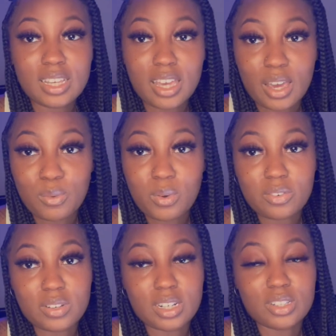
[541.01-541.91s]
and everyone
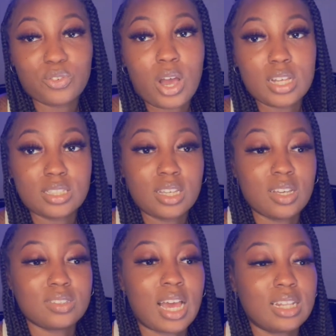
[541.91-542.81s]
for nothing for
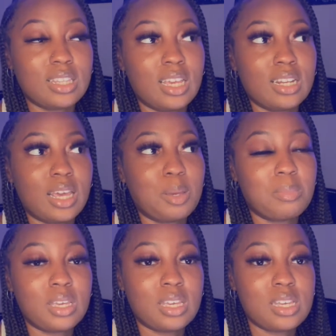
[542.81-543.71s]
ourselves. I think that
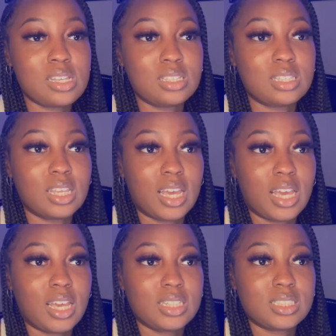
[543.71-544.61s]
means
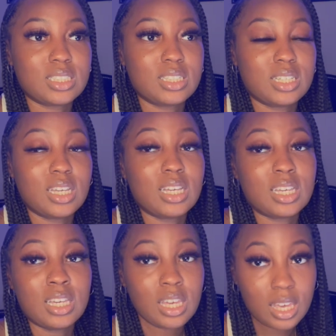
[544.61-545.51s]
that
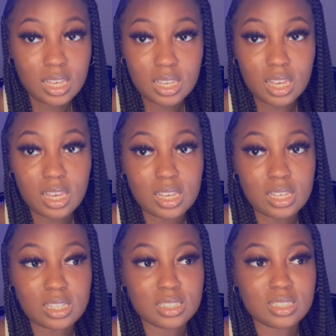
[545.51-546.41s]
KeKe
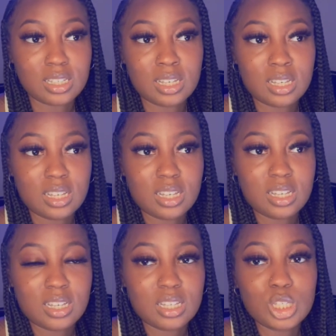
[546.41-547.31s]
is
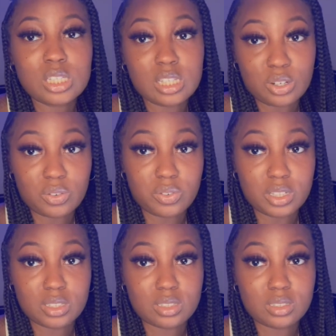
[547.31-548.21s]

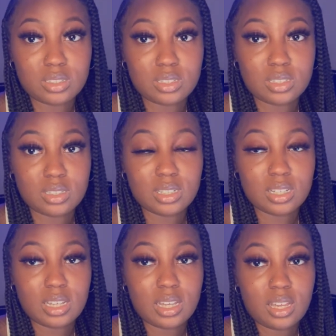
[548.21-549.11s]
selfish.
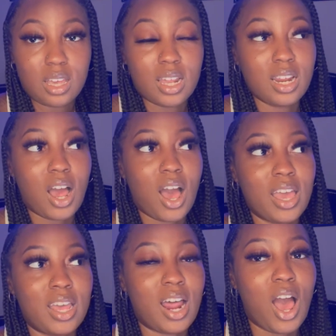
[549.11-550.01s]

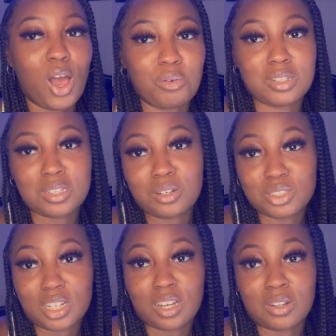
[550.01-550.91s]
And I already told
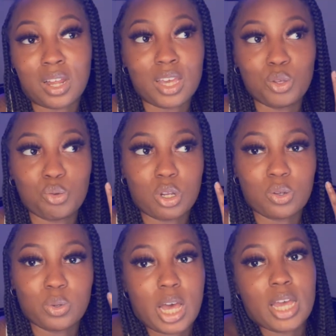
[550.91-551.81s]
y'all,
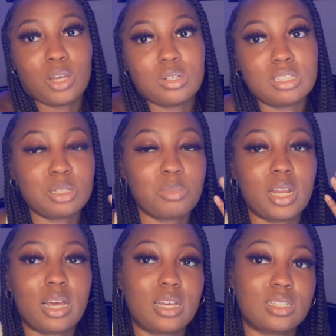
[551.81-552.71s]
Coyote
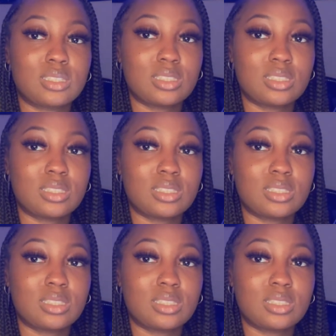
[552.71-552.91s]
symbolized,